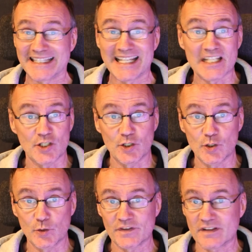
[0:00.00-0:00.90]

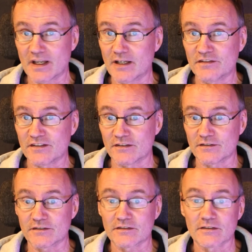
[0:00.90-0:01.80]
use
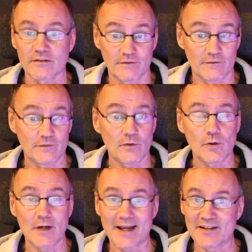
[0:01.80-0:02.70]
cases for
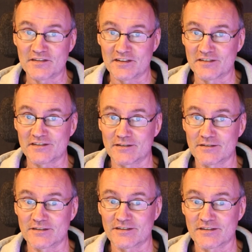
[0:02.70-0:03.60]

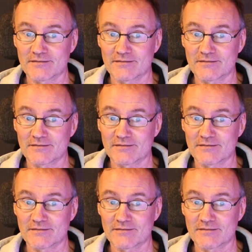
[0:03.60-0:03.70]
assistants?